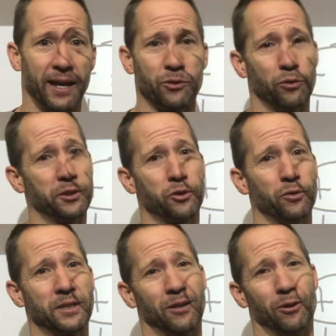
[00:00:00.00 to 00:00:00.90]
I told the
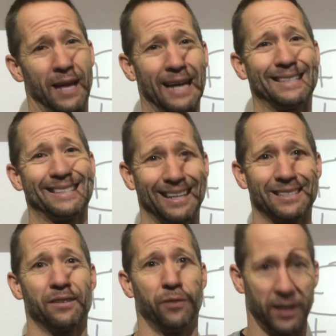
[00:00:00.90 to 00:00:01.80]
students their last
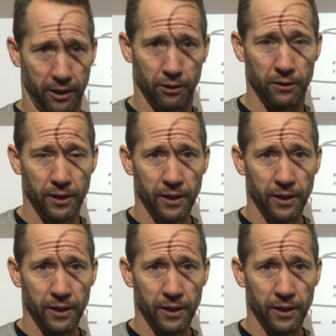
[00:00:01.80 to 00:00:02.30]
test of the year,